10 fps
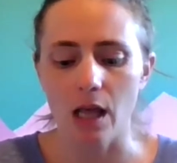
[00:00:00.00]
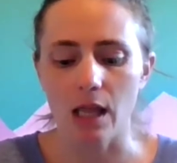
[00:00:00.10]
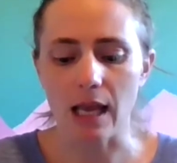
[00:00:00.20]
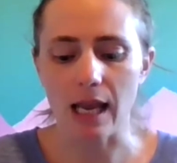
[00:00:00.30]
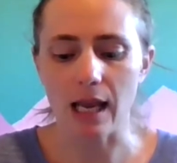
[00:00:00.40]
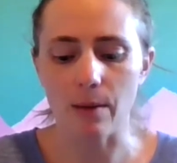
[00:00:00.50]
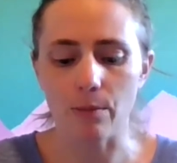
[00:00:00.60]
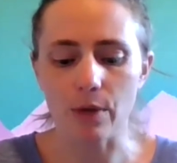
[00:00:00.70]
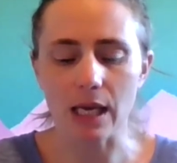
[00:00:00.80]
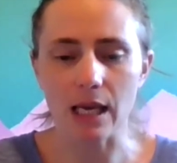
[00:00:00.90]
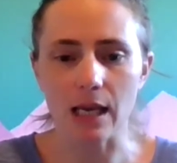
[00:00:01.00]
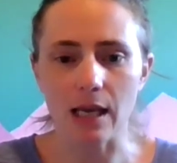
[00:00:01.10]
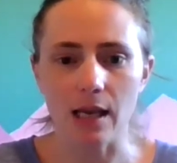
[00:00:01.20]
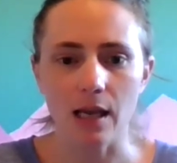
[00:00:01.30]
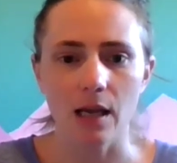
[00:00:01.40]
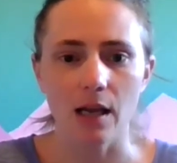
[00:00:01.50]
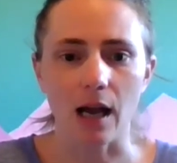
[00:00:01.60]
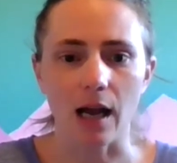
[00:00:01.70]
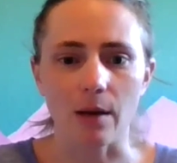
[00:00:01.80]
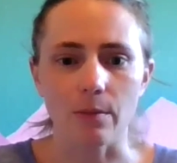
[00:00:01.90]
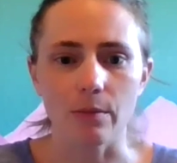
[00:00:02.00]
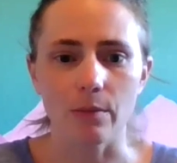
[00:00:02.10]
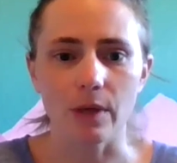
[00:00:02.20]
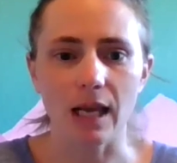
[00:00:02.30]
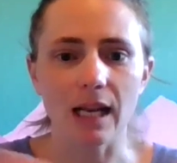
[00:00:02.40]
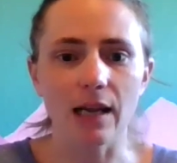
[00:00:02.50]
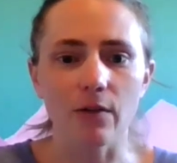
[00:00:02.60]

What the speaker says: They can be getting